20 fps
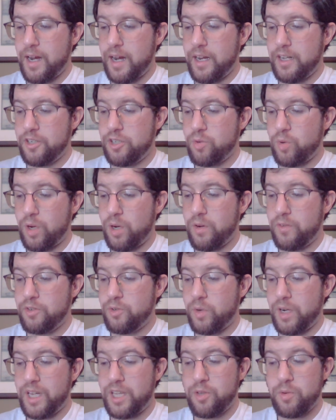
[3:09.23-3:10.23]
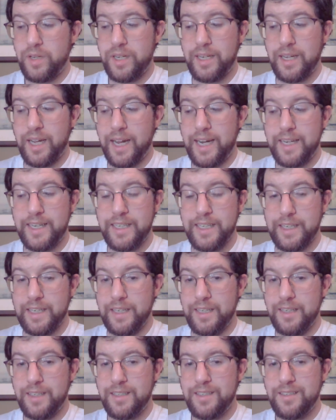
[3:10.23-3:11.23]
And in 1223
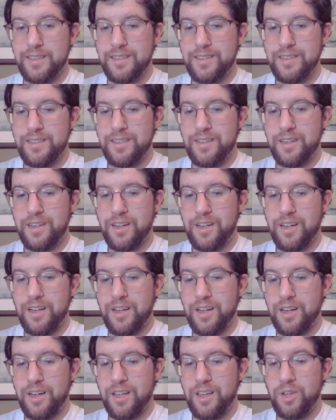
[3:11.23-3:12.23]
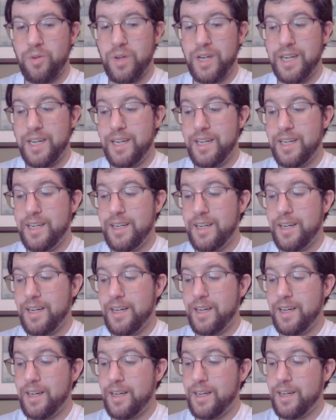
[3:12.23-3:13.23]
AD, Louis
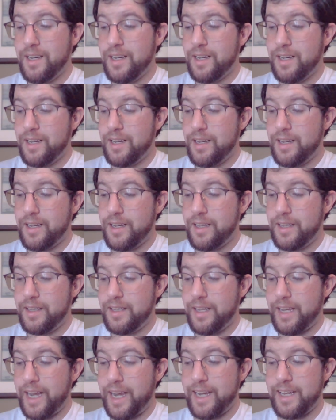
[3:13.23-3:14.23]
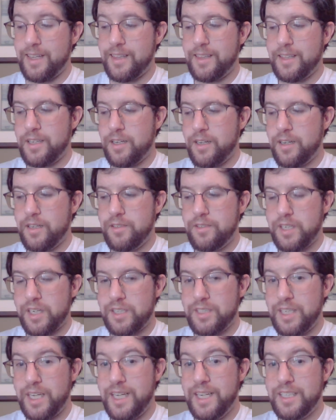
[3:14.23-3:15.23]
VIII
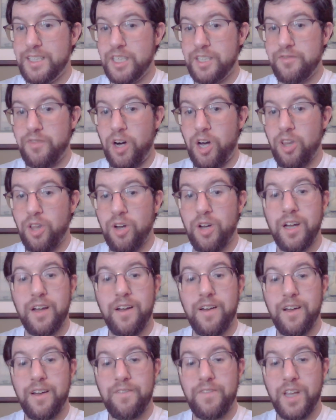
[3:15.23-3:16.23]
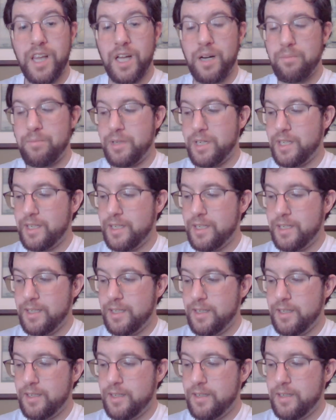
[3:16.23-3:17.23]
succeeds his father Philip
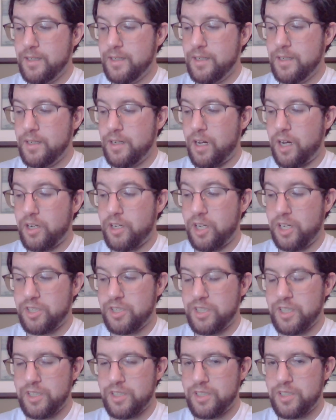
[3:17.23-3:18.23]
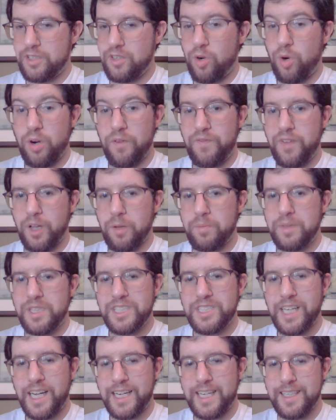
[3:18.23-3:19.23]
Augustus, or Philip
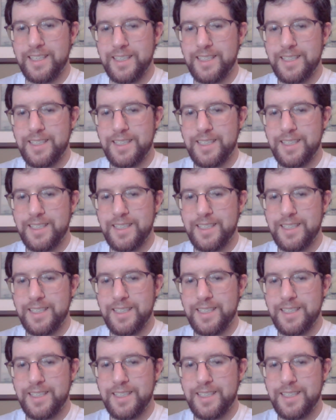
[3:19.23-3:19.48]
II,